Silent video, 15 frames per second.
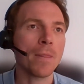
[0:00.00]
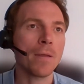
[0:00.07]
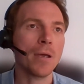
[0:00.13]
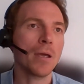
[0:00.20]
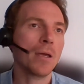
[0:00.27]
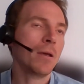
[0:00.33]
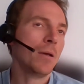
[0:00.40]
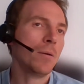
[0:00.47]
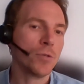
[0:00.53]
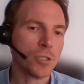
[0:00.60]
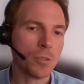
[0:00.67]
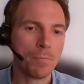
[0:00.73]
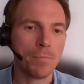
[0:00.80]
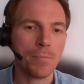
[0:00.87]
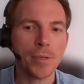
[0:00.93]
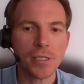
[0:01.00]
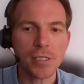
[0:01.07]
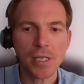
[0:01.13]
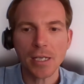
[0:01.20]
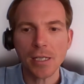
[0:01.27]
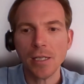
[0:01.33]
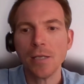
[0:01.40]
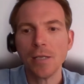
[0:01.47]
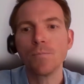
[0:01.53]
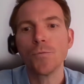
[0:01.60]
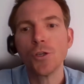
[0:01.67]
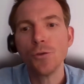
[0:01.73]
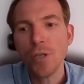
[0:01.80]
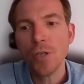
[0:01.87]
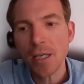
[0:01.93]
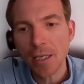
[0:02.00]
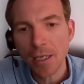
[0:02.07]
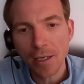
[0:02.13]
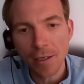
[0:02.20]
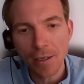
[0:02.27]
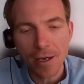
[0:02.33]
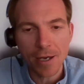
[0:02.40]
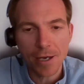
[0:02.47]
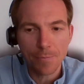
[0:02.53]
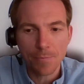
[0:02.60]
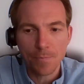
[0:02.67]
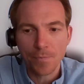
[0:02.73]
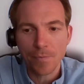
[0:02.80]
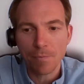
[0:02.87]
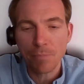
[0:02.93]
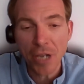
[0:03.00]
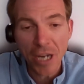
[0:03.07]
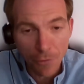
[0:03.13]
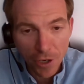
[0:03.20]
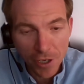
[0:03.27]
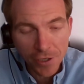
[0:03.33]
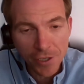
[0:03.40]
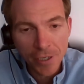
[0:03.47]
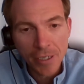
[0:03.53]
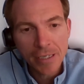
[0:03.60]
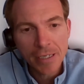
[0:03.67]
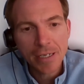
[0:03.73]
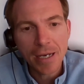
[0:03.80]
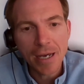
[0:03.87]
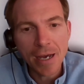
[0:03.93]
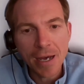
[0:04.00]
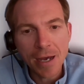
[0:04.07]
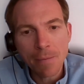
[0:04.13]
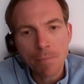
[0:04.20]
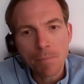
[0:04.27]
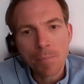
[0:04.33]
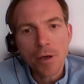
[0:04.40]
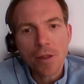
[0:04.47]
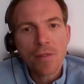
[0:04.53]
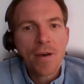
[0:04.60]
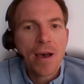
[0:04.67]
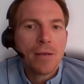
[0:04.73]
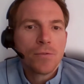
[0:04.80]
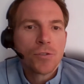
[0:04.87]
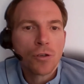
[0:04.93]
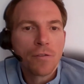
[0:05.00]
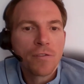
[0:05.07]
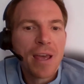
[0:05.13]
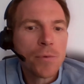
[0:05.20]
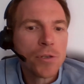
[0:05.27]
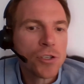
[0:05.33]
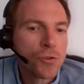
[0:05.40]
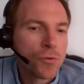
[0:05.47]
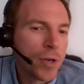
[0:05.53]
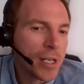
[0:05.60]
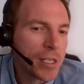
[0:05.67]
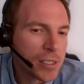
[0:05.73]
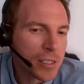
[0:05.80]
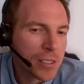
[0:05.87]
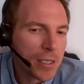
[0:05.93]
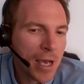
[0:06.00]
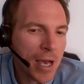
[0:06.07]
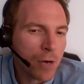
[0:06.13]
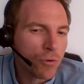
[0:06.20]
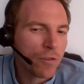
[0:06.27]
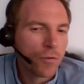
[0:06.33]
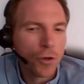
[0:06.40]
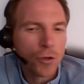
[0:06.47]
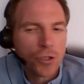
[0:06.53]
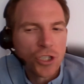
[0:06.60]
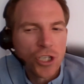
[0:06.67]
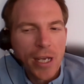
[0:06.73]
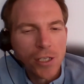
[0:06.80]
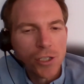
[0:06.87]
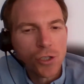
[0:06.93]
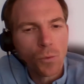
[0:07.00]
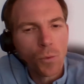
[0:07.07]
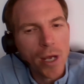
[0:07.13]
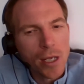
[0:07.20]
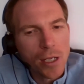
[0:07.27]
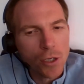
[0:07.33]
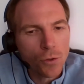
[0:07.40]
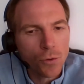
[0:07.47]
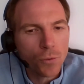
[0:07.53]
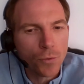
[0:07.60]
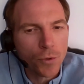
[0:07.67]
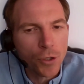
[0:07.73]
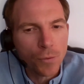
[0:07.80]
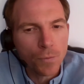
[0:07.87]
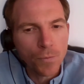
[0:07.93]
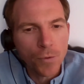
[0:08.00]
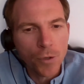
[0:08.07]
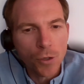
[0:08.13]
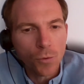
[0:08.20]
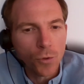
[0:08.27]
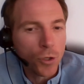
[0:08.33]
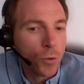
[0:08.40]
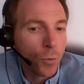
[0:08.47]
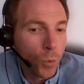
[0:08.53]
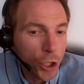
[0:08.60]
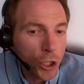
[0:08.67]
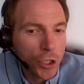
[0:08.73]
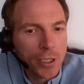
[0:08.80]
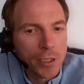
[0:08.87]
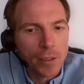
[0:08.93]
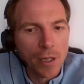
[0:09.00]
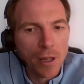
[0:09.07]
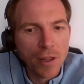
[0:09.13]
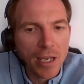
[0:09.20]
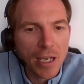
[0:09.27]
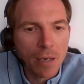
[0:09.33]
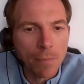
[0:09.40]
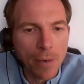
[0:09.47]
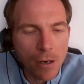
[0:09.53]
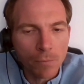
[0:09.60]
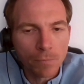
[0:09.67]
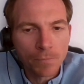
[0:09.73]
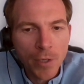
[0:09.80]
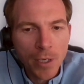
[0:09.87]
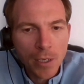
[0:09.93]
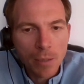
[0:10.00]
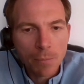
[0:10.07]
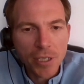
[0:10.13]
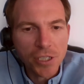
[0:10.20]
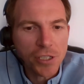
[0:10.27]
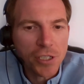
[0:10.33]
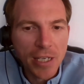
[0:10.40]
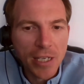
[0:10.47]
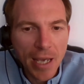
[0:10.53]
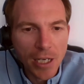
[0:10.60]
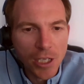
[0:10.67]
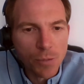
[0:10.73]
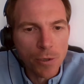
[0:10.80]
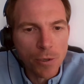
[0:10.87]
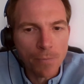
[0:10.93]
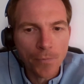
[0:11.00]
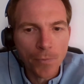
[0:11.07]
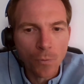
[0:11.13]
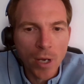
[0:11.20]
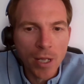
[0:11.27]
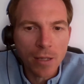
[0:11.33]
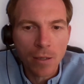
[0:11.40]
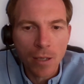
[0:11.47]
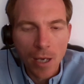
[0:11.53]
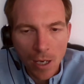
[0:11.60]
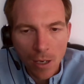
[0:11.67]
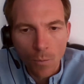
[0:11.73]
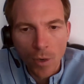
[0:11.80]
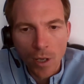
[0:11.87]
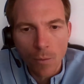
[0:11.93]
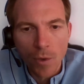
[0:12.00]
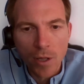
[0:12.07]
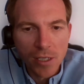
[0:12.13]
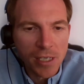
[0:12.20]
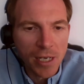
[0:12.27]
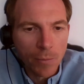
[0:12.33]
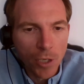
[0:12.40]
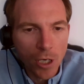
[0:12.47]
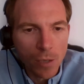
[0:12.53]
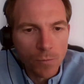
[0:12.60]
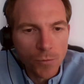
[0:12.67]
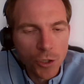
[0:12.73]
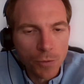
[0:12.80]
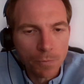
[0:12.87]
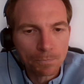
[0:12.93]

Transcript: It was a particularly unique period, but that sort of demonstrates how you've got to change the way you work and think about business engagement when the time comes.